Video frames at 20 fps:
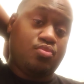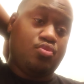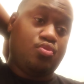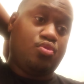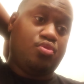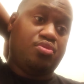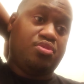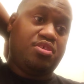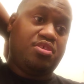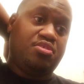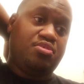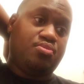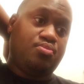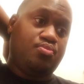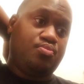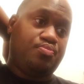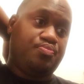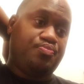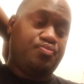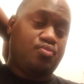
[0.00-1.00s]
You're
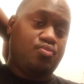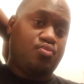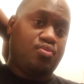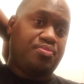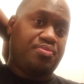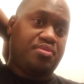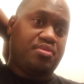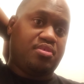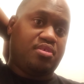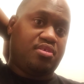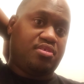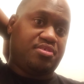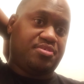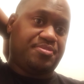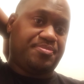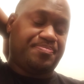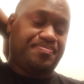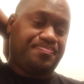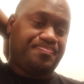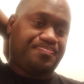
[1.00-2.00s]
dealing with the
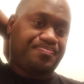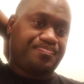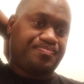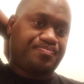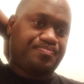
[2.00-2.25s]
um